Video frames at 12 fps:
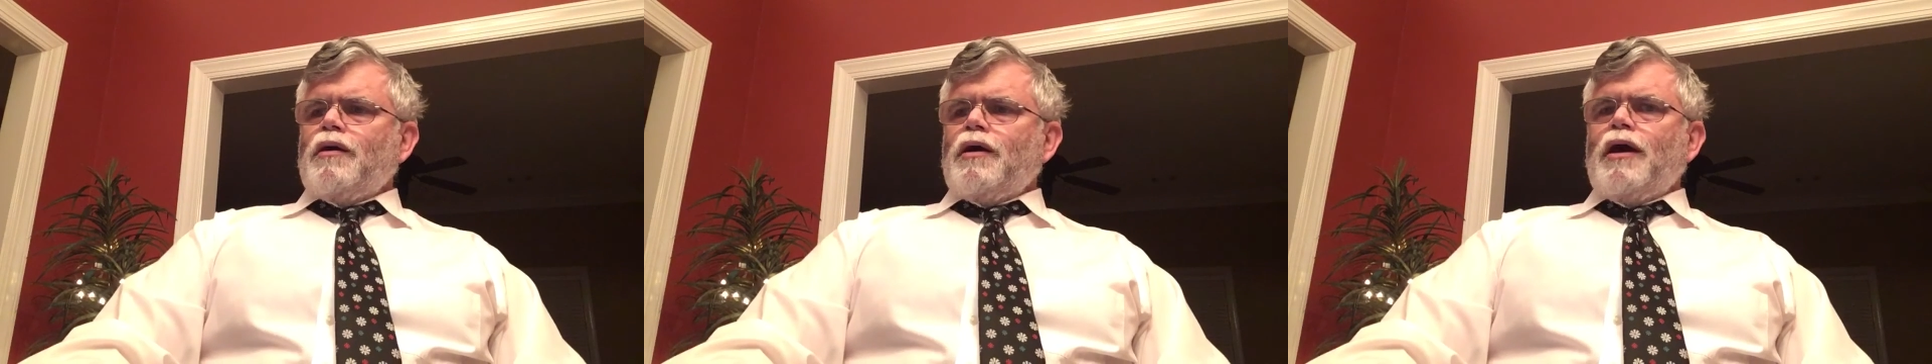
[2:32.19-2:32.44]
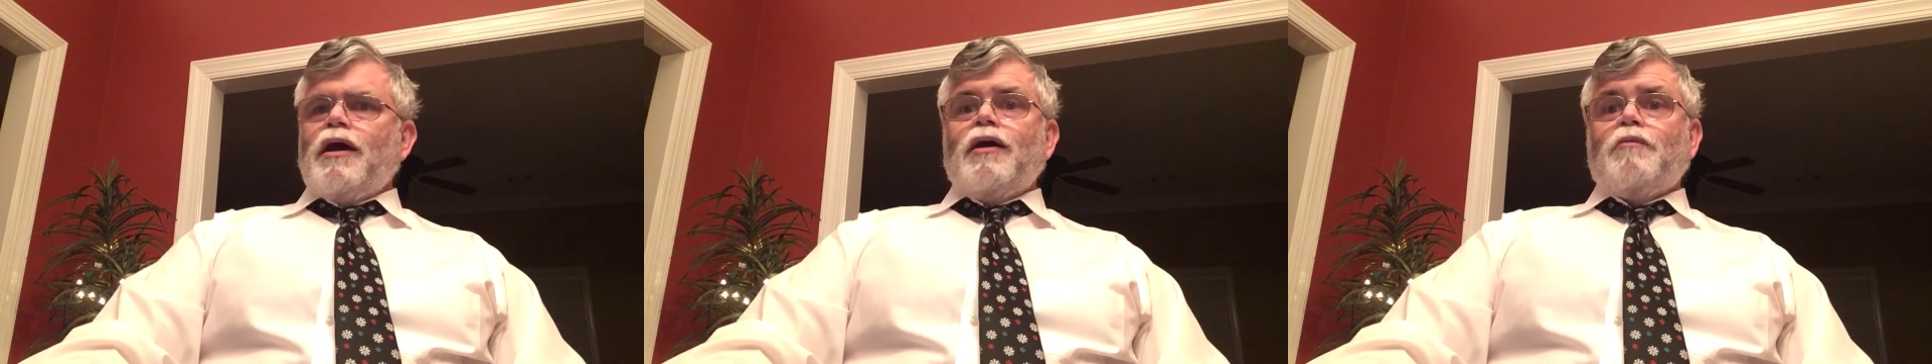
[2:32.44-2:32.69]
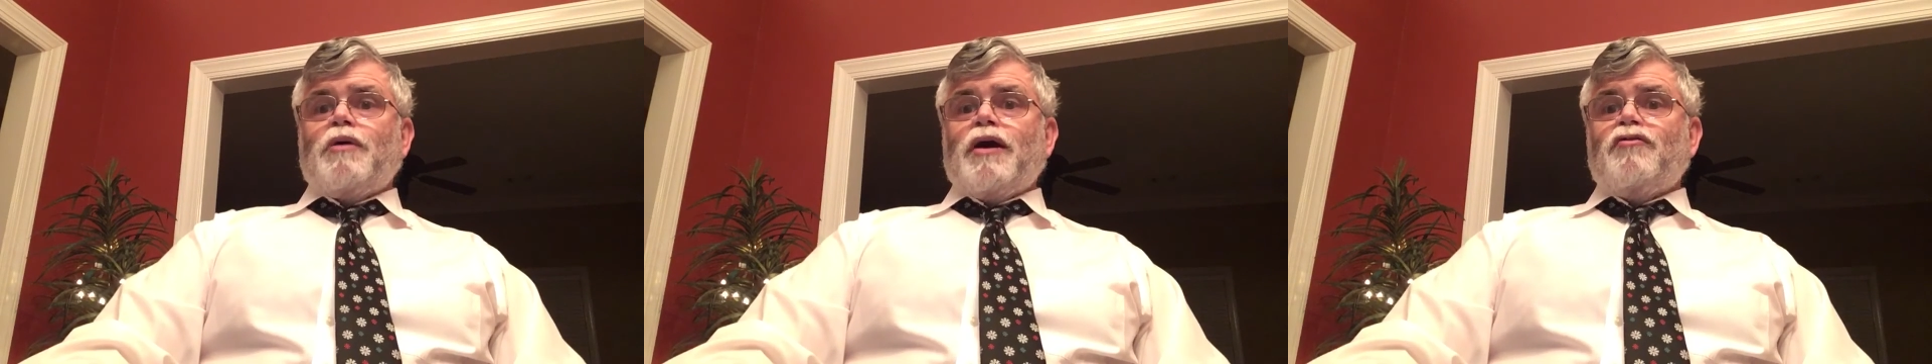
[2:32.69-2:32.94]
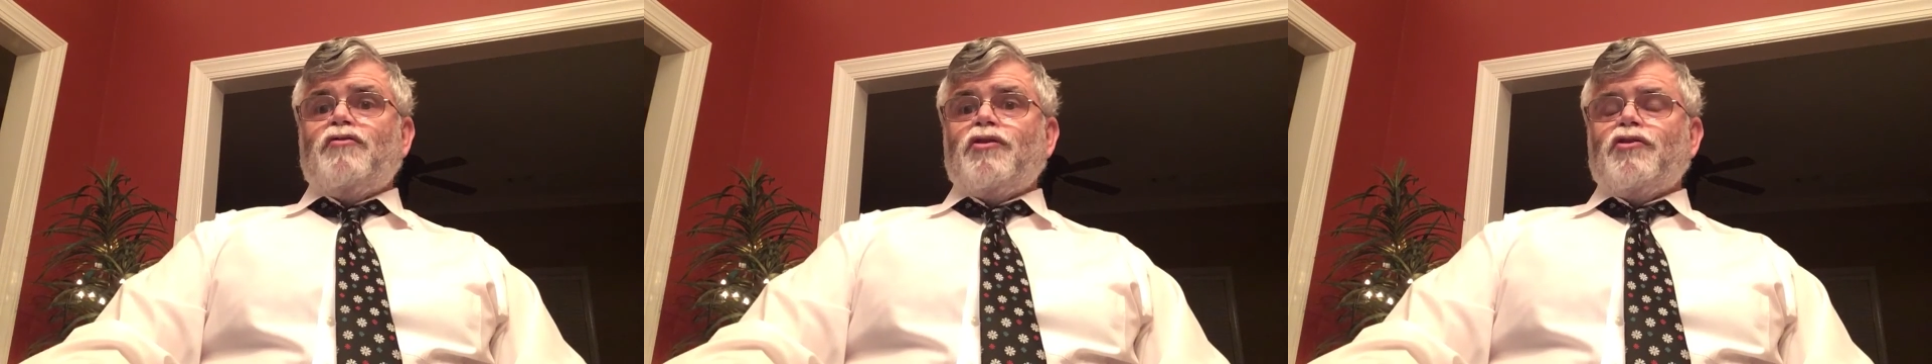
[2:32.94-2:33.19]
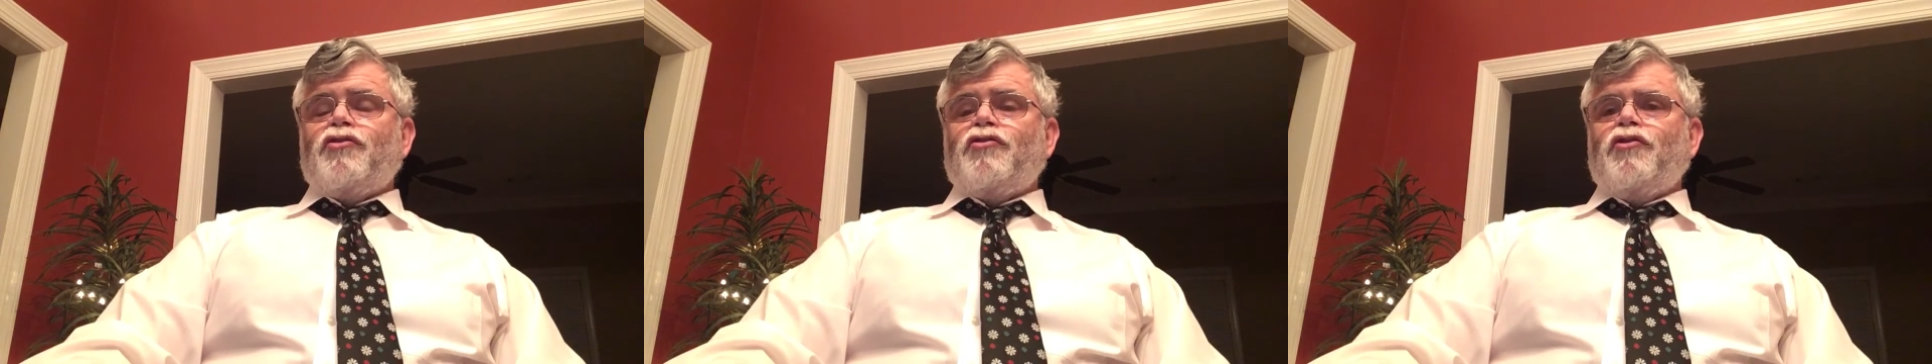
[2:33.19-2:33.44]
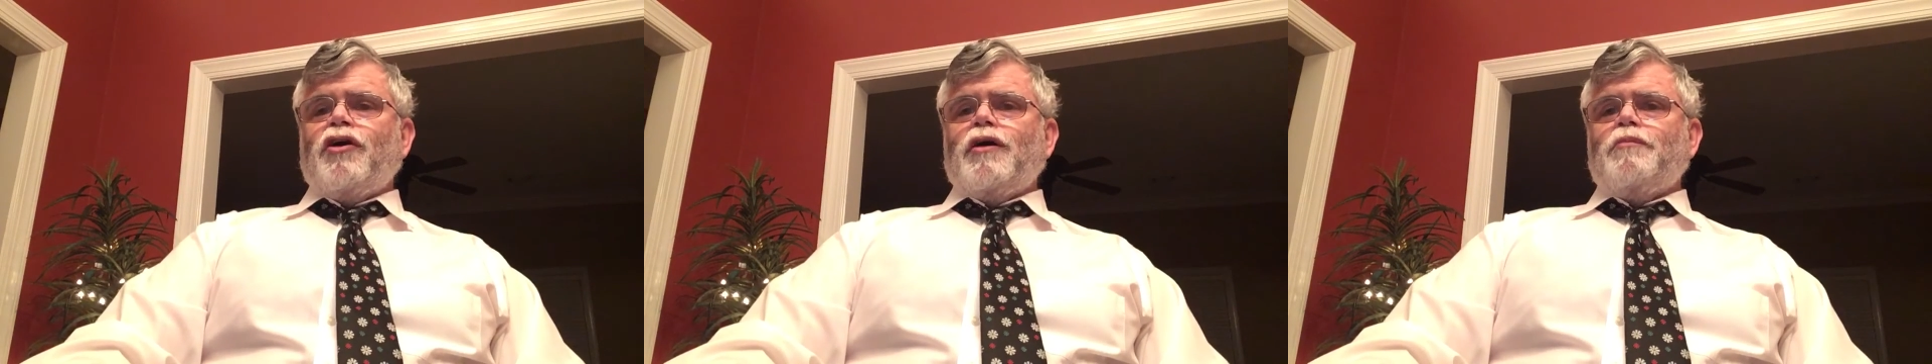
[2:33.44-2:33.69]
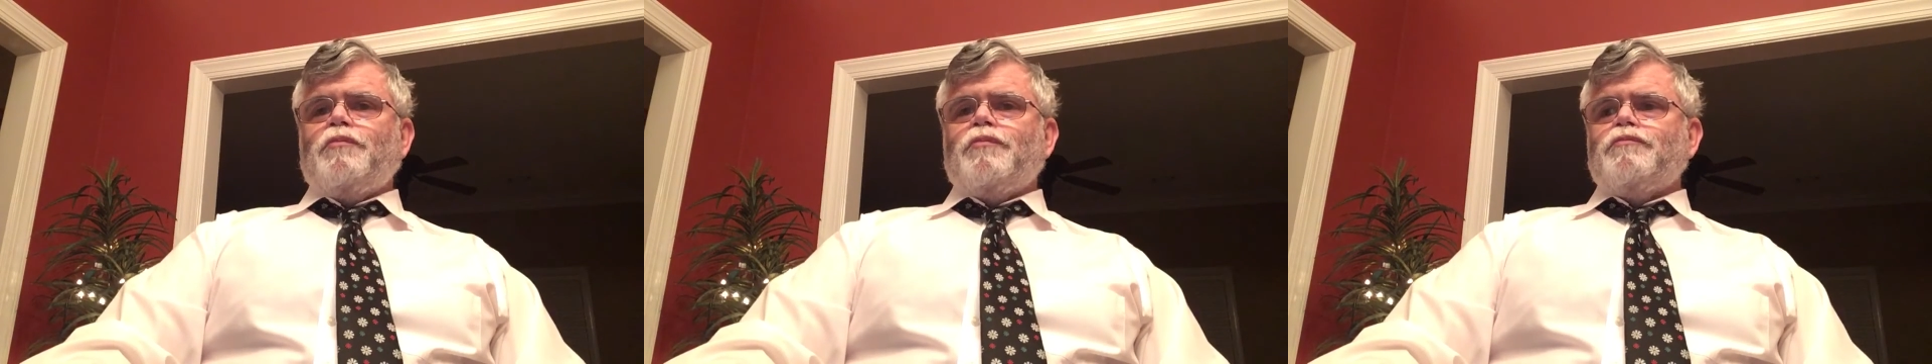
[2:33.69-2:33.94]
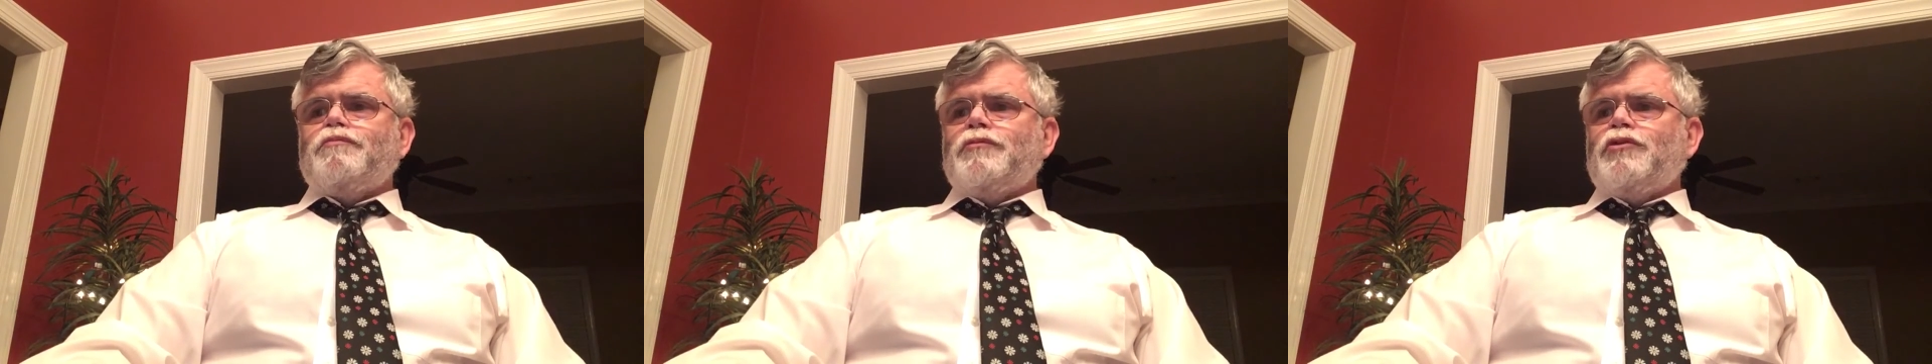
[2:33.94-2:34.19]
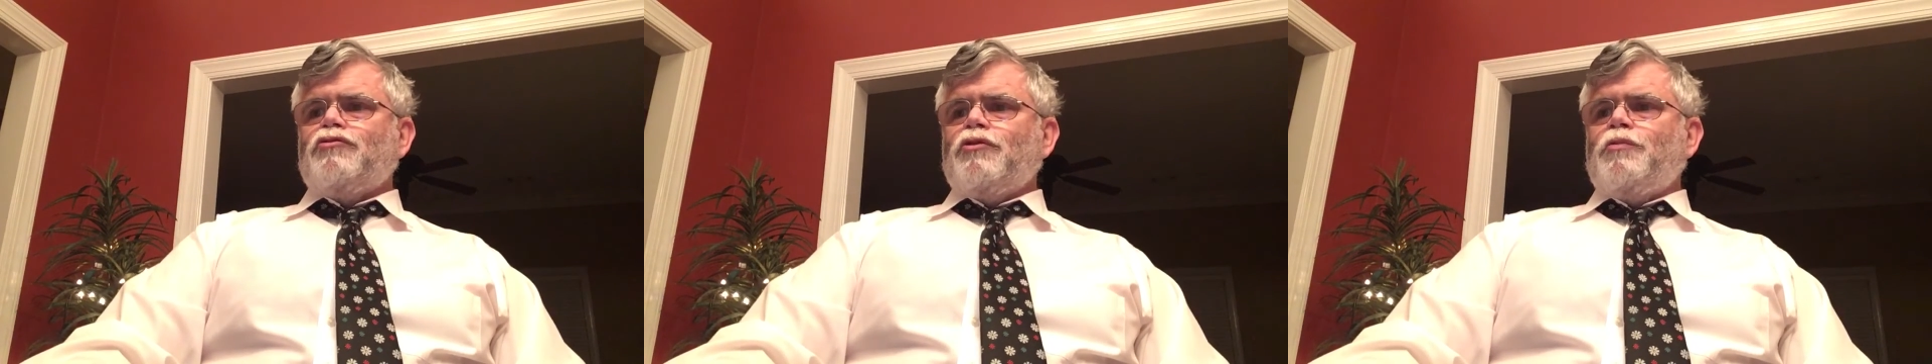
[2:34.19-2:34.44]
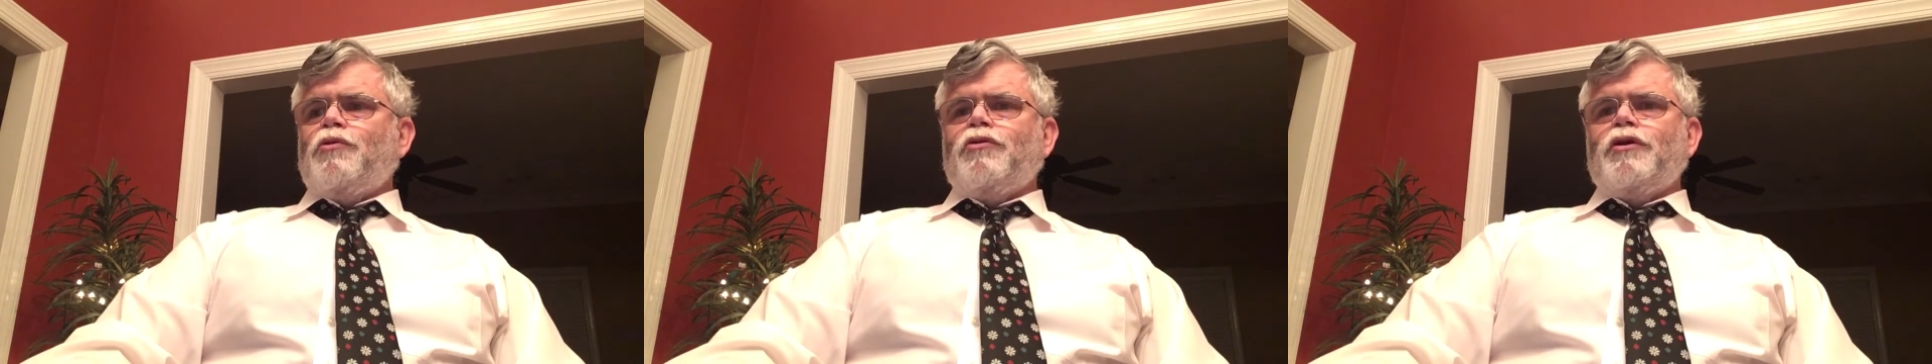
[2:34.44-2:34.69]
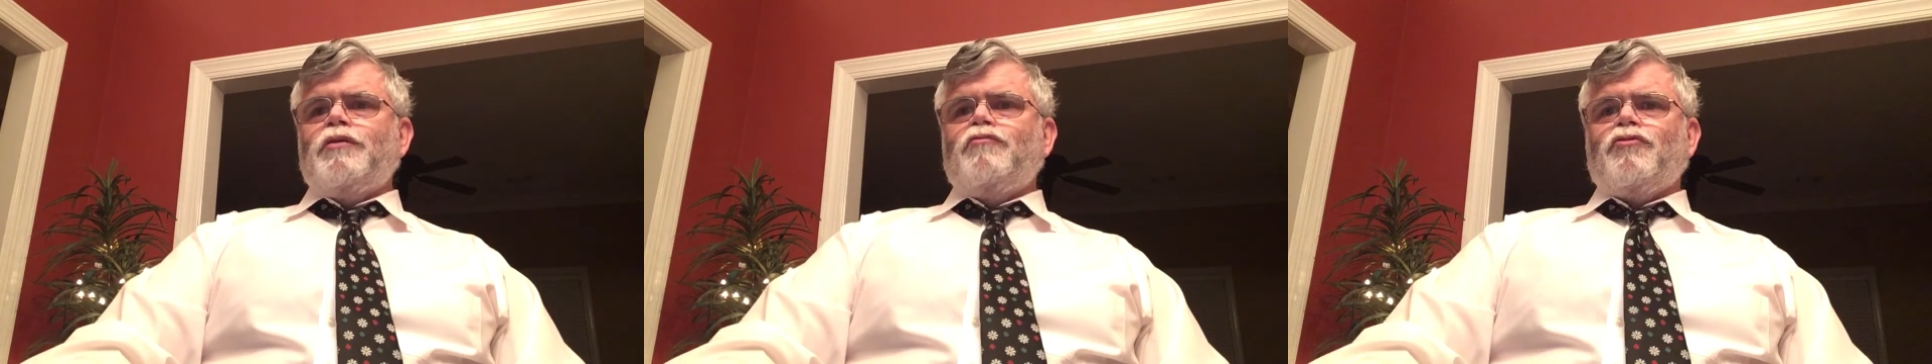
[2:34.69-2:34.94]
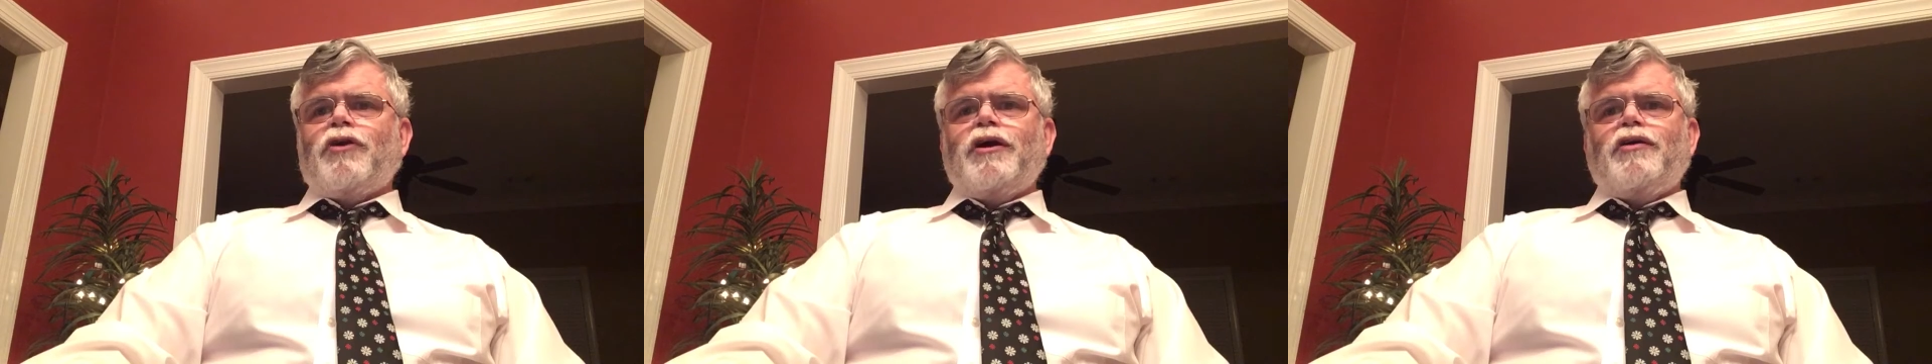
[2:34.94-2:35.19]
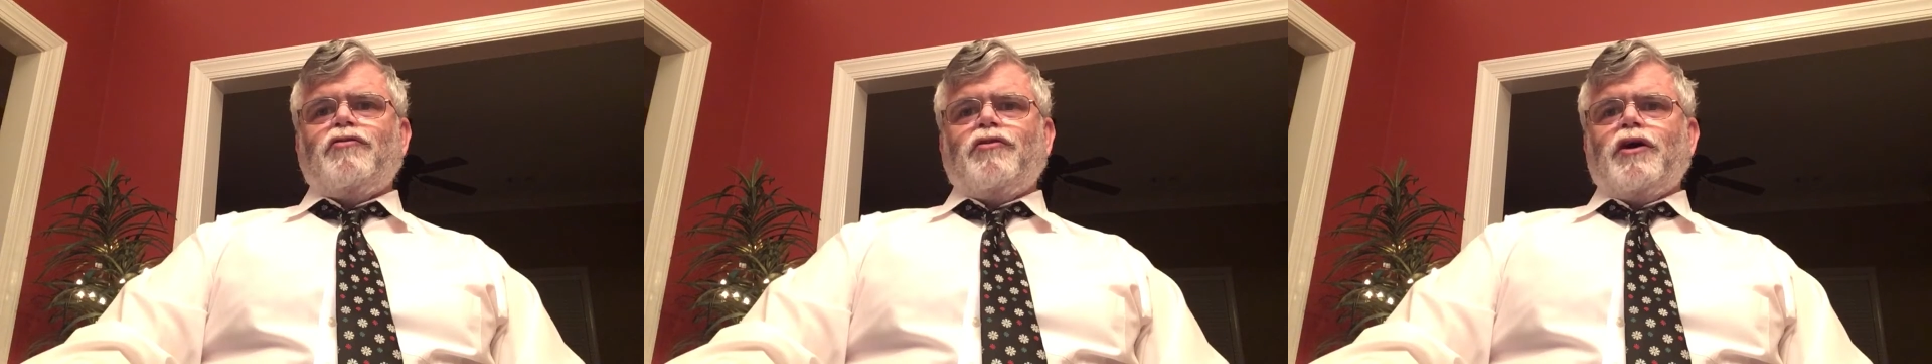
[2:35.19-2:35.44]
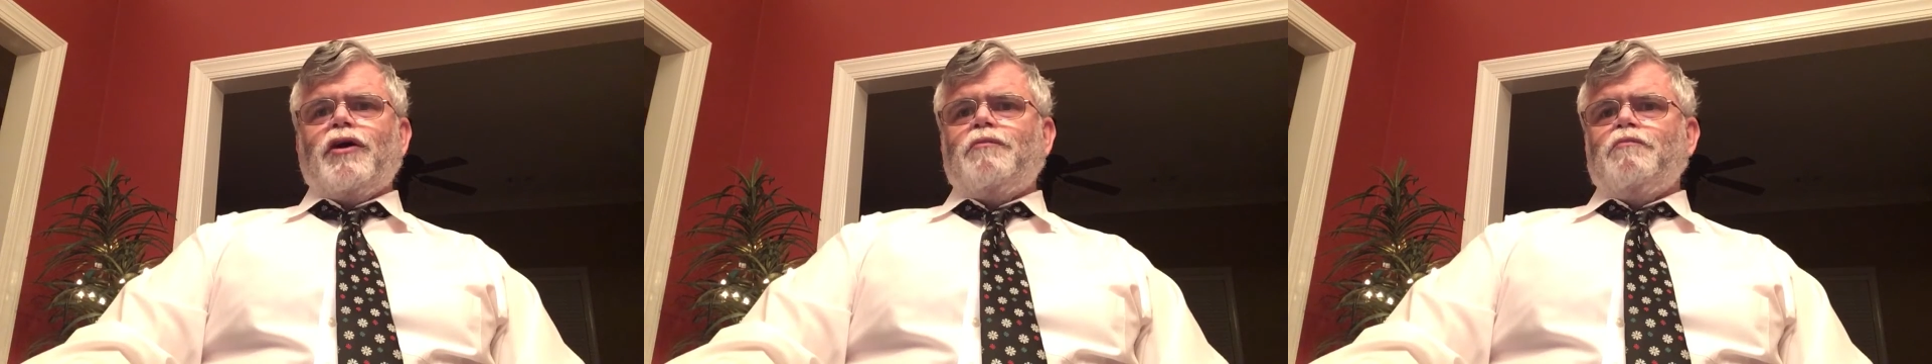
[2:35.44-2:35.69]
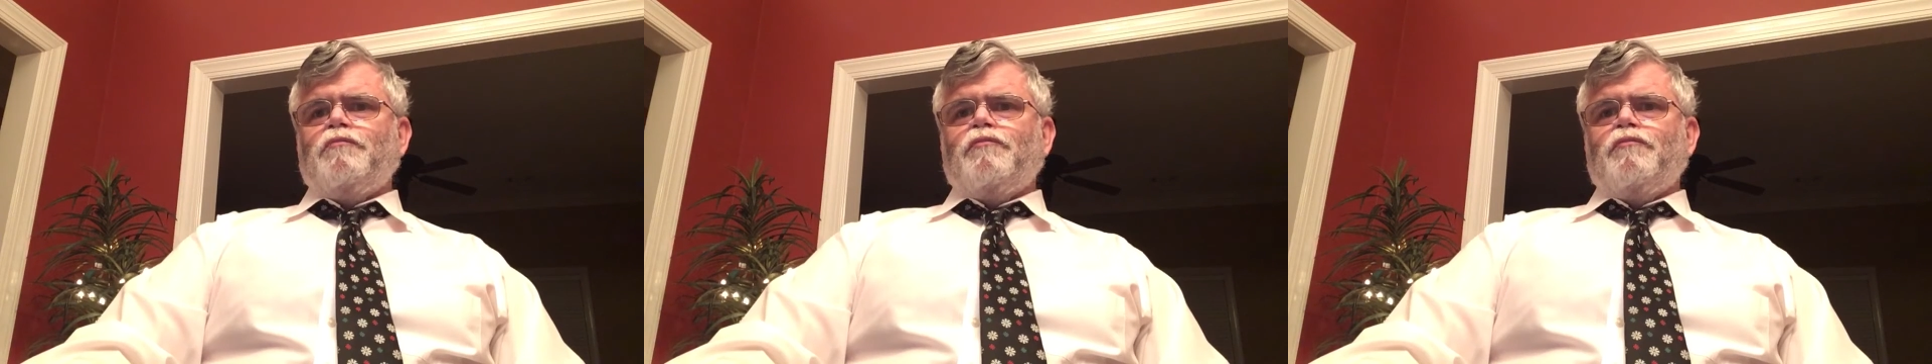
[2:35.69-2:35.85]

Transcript: And upon first sip, it was reported Frank said,